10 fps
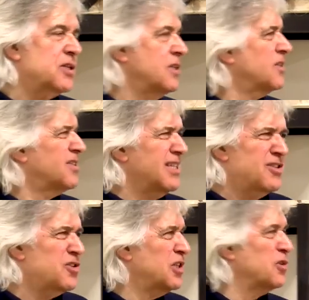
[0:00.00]
and
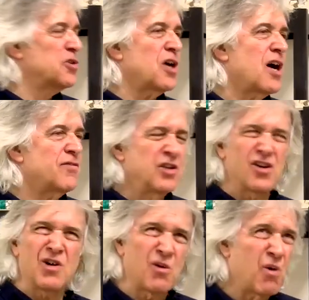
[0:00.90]
it's still soft, and you're going,